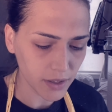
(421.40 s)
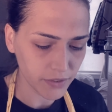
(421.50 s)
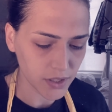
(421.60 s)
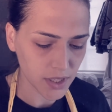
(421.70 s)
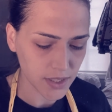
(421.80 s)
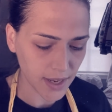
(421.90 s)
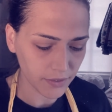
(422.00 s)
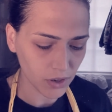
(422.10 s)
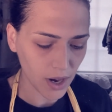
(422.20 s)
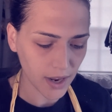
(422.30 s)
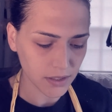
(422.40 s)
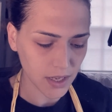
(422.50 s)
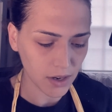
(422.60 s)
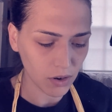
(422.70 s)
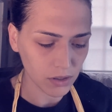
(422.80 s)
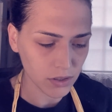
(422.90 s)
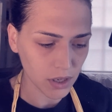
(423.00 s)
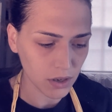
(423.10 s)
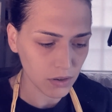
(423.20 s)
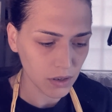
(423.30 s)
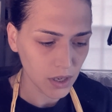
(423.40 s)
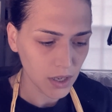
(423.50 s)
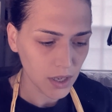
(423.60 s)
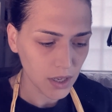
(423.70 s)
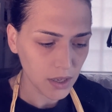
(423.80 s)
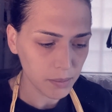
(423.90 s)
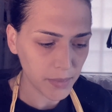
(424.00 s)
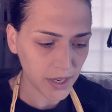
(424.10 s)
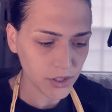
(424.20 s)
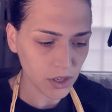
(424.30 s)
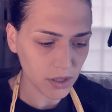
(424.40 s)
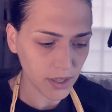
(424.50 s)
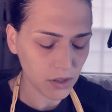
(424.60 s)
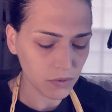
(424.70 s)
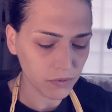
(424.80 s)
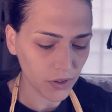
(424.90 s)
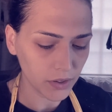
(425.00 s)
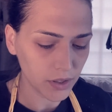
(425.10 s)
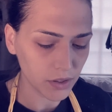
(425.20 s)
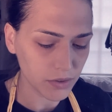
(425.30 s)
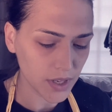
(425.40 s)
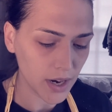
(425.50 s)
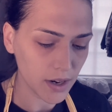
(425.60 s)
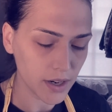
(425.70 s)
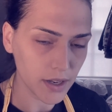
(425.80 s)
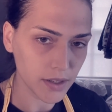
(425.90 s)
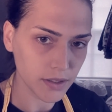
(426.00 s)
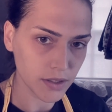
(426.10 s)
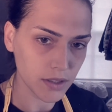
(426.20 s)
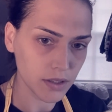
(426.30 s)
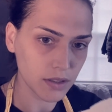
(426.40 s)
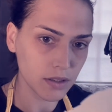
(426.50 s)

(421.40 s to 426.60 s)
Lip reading: it does have cracks, and also make sure that you fill in those areas,